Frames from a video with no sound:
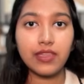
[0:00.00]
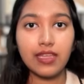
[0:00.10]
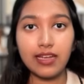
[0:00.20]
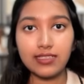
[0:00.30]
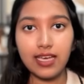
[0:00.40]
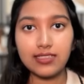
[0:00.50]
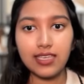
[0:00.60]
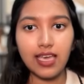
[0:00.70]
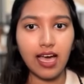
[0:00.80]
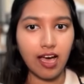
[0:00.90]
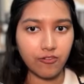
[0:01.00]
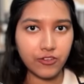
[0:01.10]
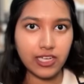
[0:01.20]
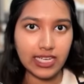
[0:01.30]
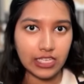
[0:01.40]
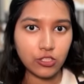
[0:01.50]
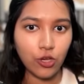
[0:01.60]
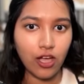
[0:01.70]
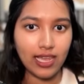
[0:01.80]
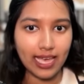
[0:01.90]
Then it's asking after each
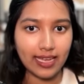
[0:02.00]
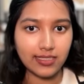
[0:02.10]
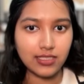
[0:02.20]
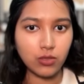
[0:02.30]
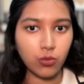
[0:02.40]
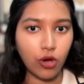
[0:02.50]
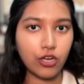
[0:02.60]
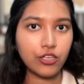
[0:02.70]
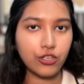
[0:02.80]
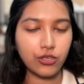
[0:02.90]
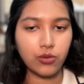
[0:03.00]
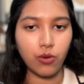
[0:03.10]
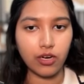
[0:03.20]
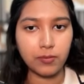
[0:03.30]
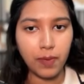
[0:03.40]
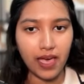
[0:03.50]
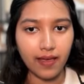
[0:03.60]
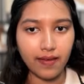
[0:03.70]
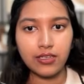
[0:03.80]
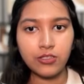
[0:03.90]
call ends, what do you want
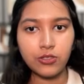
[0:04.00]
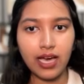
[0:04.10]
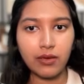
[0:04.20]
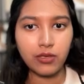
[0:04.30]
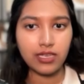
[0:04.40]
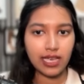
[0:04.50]
back? So I would